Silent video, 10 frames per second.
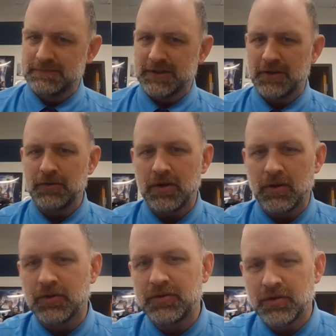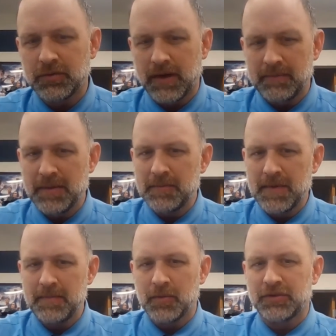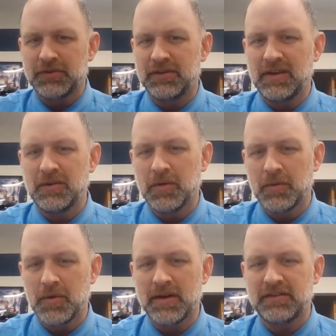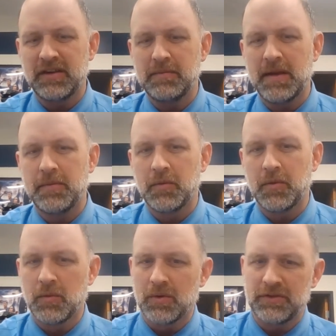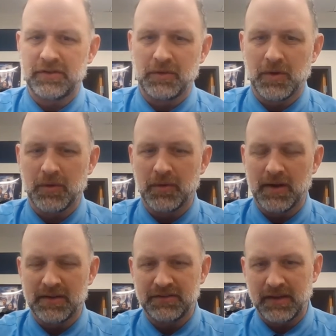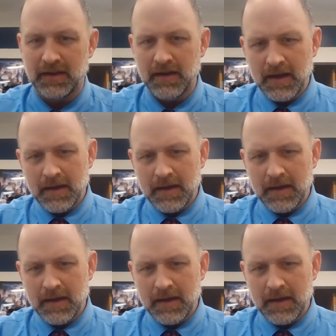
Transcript: who knows what, maybe we'll see what we want to see, maybe we won't see what we want to see.